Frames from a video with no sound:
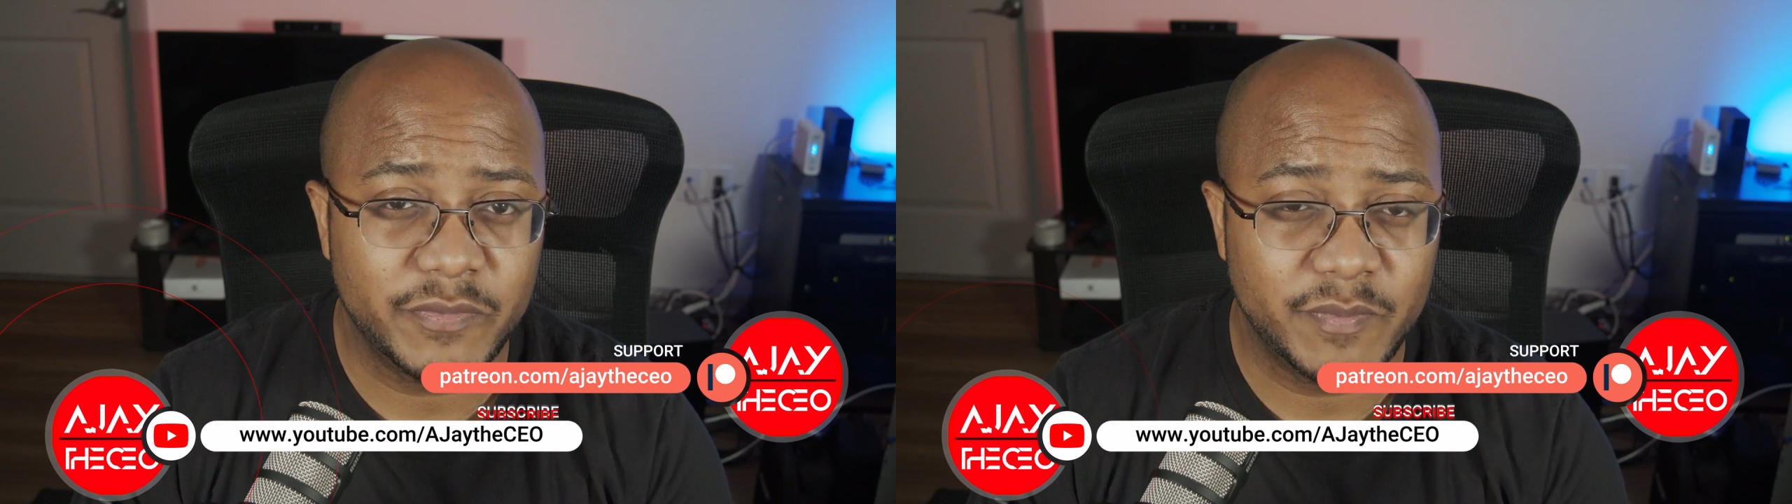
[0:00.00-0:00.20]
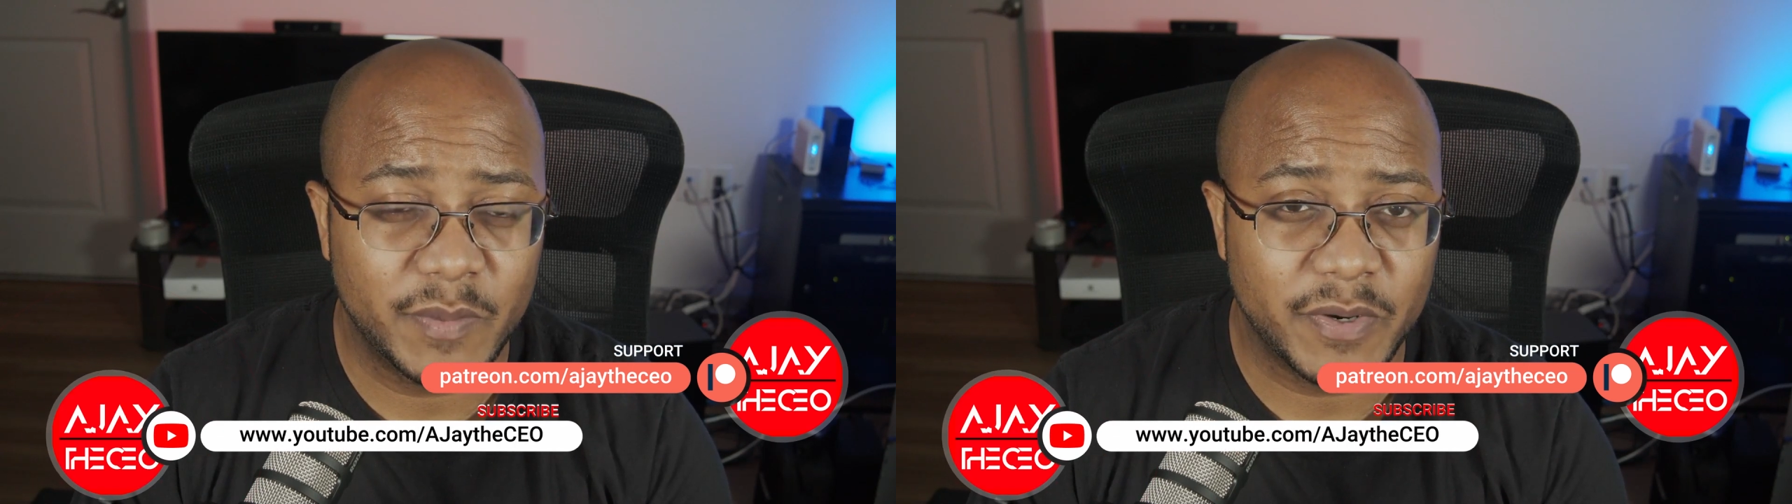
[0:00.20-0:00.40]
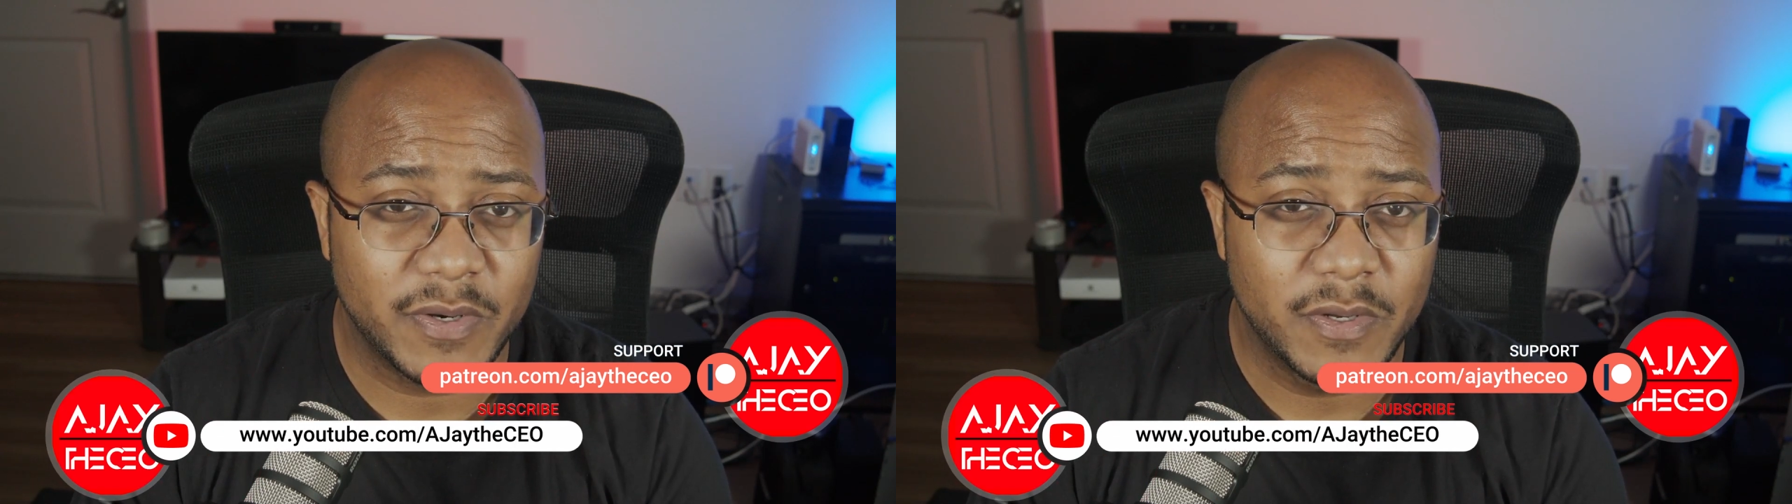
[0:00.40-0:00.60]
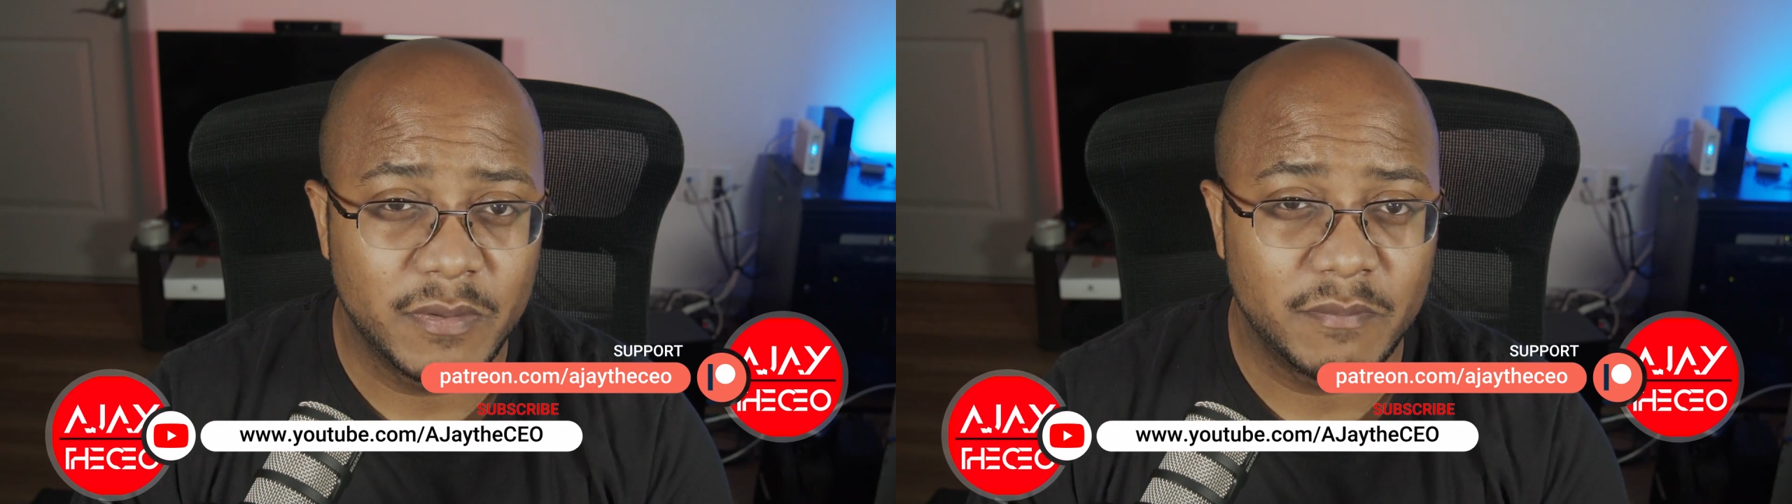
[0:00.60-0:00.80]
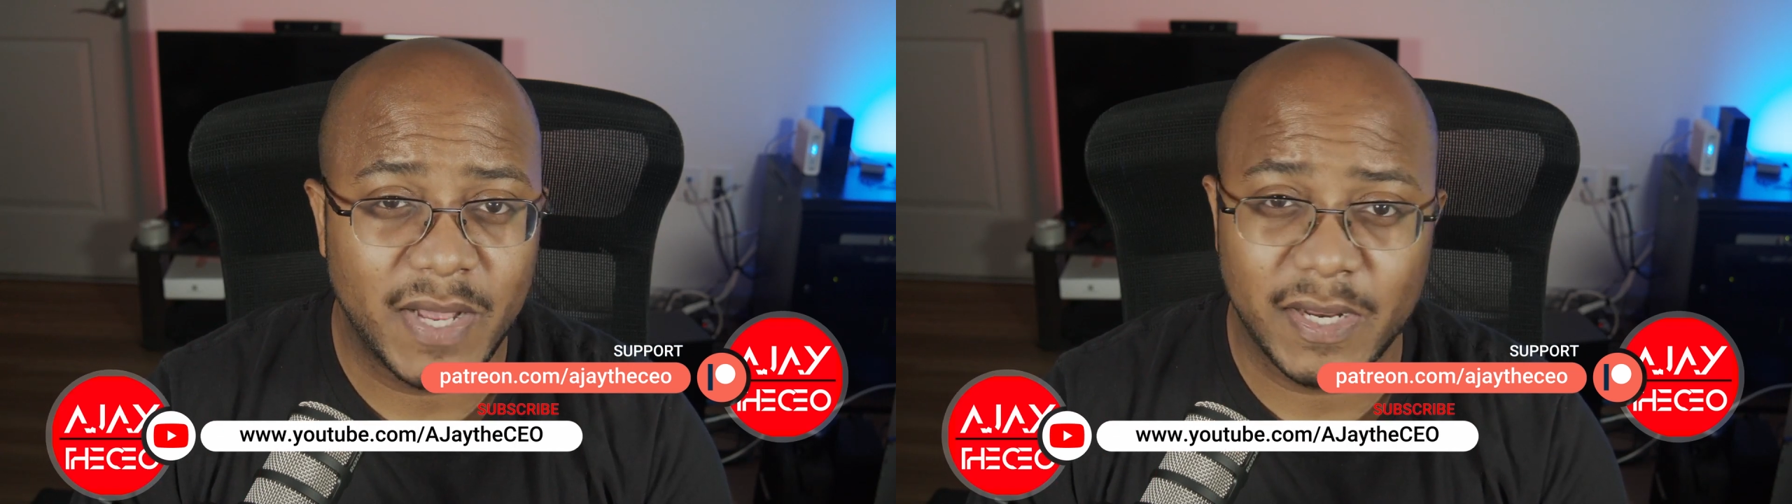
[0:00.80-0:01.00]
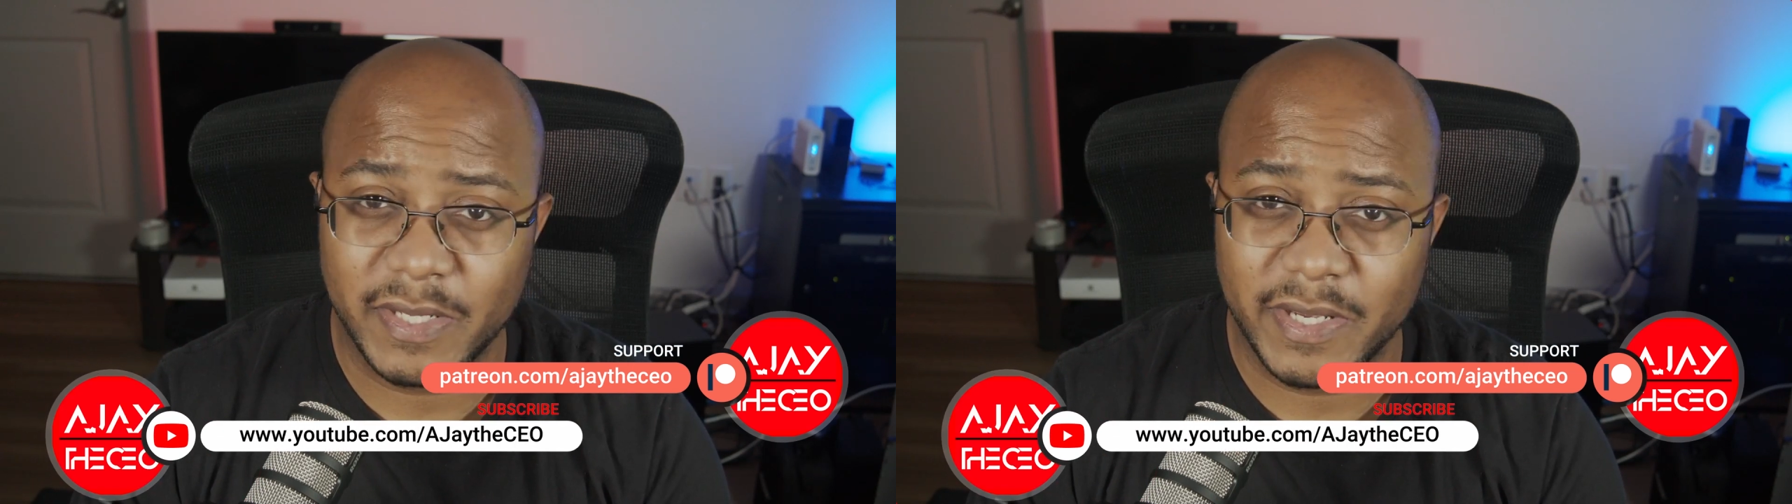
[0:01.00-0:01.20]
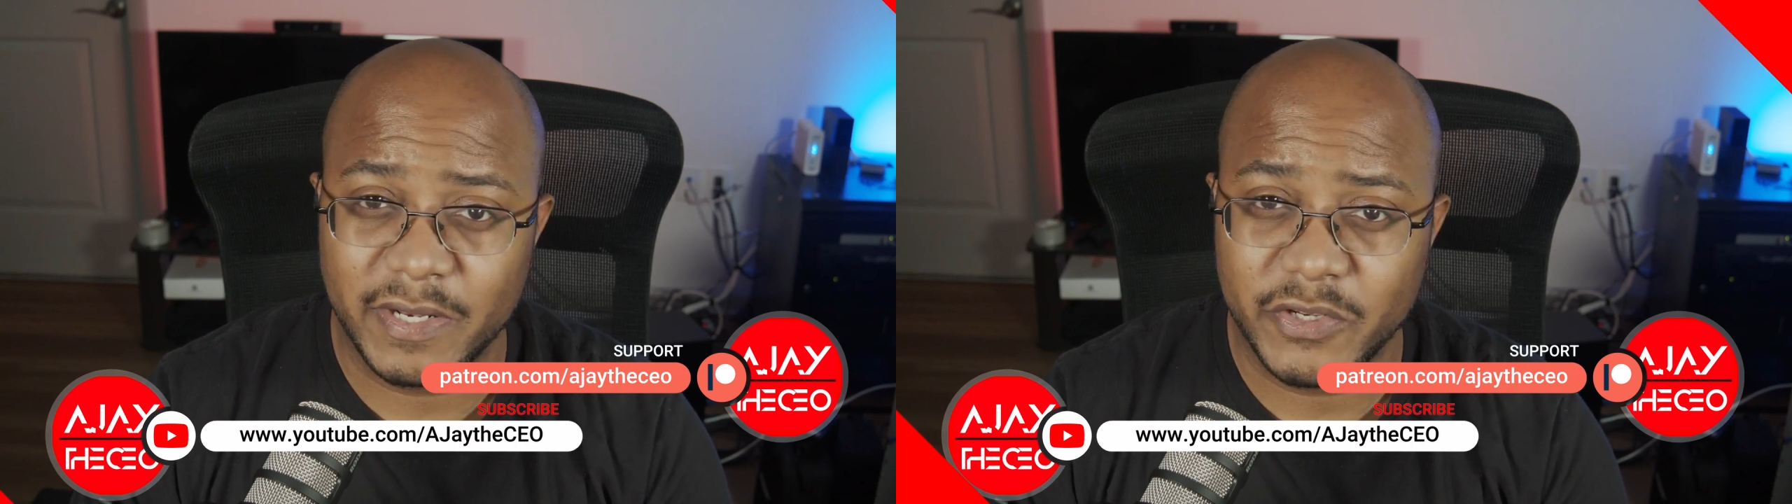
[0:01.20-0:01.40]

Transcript: member by clicking the